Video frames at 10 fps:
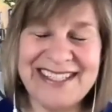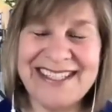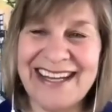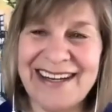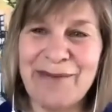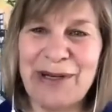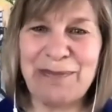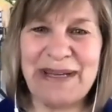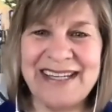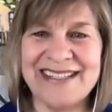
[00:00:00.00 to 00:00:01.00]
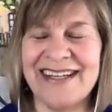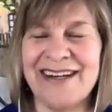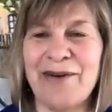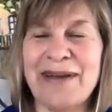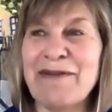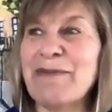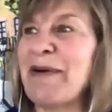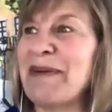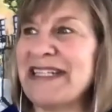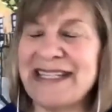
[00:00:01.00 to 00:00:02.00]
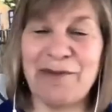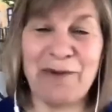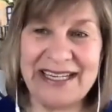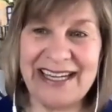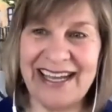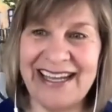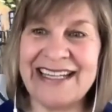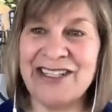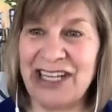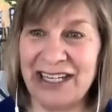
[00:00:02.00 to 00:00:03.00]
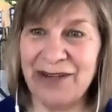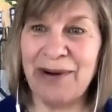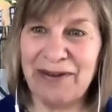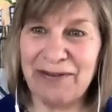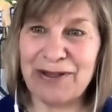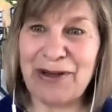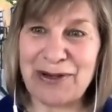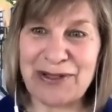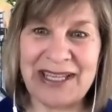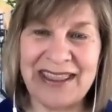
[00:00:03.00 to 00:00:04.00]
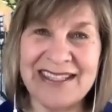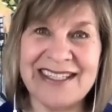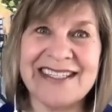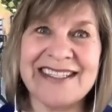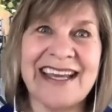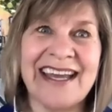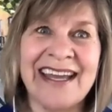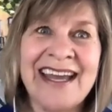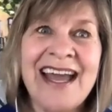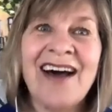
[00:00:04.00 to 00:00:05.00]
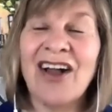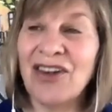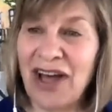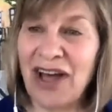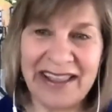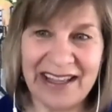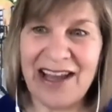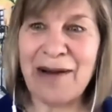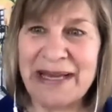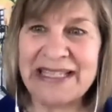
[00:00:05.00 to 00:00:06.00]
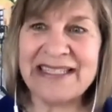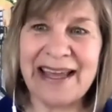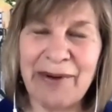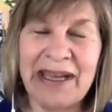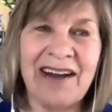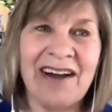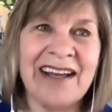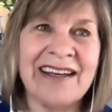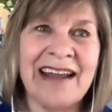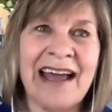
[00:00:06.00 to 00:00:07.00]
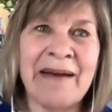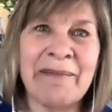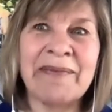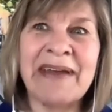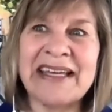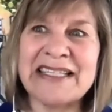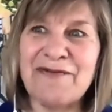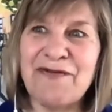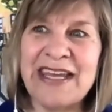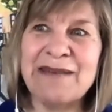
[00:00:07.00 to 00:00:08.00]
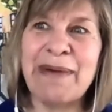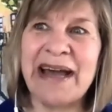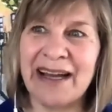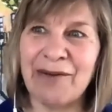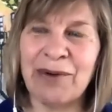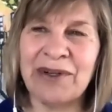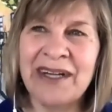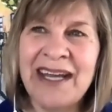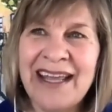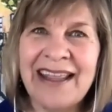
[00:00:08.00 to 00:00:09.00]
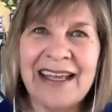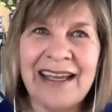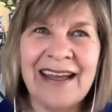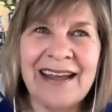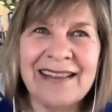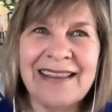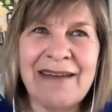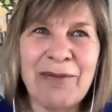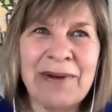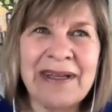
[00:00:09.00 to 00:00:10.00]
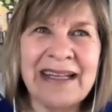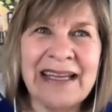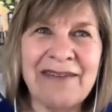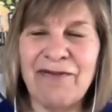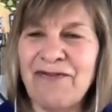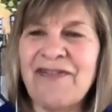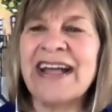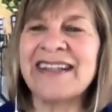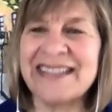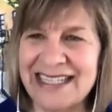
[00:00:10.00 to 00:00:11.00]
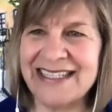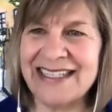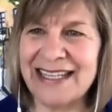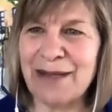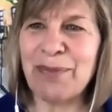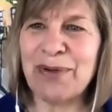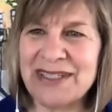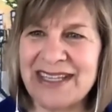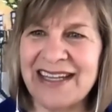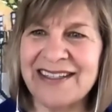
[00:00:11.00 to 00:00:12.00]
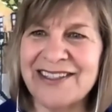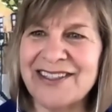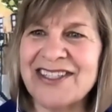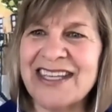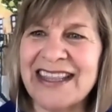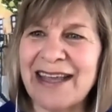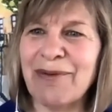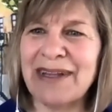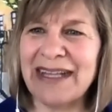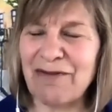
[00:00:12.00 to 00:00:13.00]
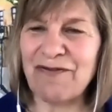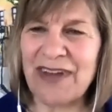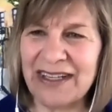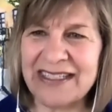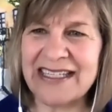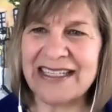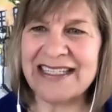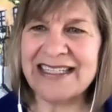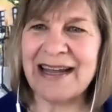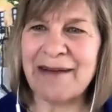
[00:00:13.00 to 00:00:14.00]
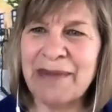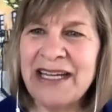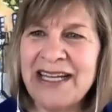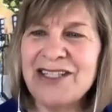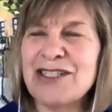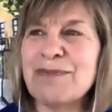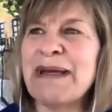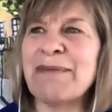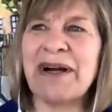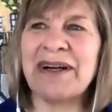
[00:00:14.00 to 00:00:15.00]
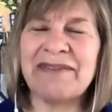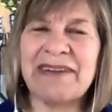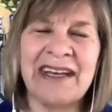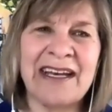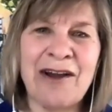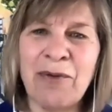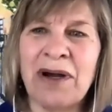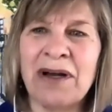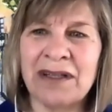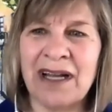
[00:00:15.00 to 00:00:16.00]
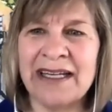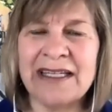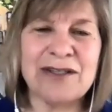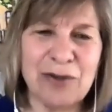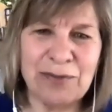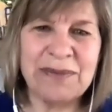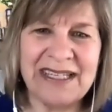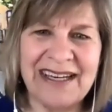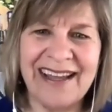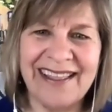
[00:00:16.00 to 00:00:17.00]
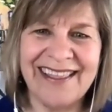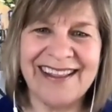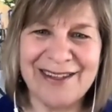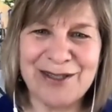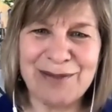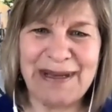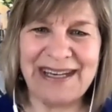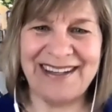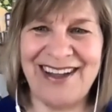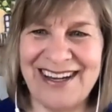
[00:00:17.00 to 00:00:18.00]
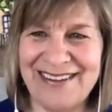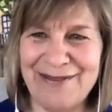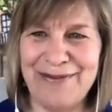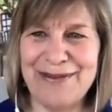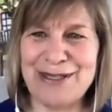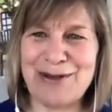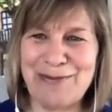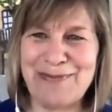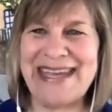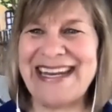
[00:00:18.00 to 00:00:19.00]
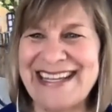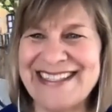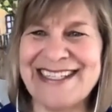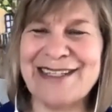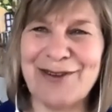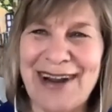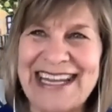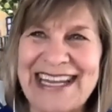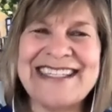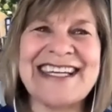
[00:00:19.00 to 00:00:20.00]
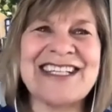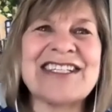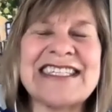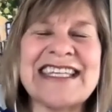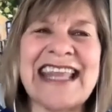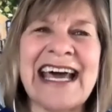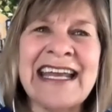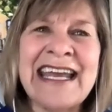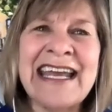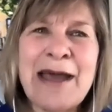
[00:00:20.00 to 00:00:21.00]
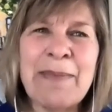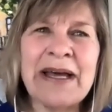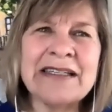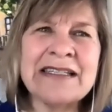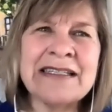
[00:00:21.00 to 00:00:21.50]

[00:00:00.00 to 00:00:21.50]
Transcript: that it will, because I know even when we did the one day in January for Logosynthesis Day, a lot of the comments that we got as feedback were they they really felt it in the presenters, and they really felt it just being part of it. And I know we're all kind of Zoomed to death, and there's been a lot of Zoom meetings and training sessions and that, but